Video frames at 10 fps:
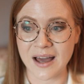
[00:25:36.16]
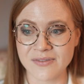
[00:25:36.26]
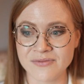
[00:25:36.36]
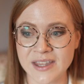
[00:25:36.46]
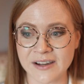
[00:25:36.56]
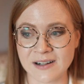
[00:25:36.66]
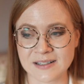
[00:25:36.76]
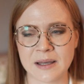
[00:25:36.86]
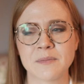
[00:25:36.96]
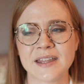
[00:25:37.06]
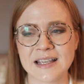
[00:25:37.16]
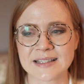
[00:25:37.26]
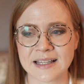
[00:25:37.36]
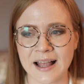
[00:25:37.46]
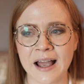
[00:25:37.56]
There are some
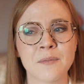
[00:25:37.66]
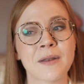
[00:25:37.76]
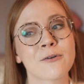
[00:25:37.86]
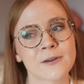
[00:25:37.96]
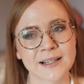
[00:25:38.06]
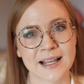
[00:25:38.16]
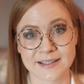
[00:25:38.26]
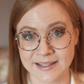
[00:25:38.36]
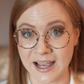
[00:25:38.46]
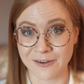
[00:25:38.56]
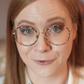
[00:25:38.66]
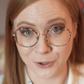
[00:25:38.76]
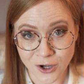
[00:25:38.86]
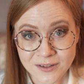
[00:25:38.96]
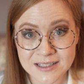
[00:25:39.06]
things that I am now realizing I
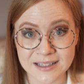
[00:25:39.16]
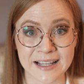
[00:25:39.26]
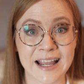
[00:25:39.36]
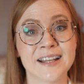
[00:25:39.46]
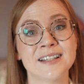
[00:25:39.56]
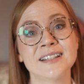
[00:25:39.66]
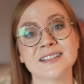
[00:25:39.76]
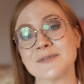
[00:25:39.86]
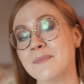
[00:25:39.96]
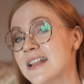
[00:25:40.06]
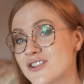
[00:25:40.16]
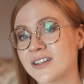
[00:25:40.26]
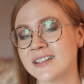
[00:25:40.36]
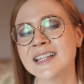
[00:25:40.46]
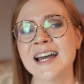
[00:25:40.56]
forgot. Like, I didn't
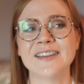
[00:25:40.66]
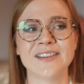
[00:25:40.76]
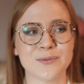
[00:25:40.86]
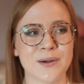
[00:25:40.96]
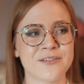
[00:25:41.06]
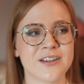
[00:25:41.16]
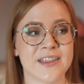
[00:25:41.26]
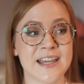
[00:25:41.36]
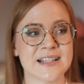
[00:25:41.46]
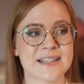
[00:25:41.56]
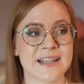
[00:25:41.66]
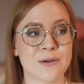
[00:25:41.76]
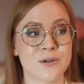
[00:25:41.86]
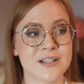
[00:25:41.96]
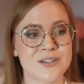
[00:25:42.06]
mention that one of the things that I
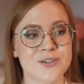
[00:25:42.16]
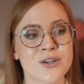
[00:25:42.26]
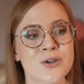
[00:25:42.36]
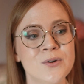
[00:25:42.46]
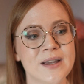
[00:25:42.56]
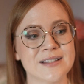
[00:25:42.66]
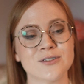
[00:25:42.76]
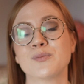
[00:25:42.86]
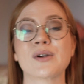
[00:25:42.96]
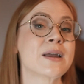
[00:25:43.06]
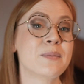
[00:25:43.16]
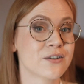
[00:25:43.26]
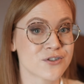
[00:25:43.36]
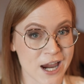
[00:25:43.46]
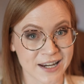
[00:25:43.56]
wanted to do is to bring a bit
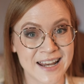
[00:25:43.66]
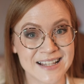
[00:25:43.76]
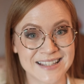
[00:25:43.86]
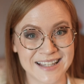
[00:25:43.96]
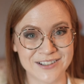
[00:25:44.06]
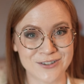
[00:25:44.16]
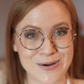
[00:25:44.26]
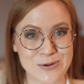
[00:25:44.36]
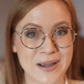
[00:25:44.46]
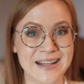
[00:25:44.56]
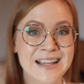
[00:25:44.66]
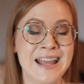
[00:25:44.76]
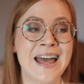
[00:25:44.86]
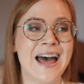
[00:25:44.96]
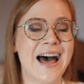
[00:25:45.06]
of Czechness into our wedding.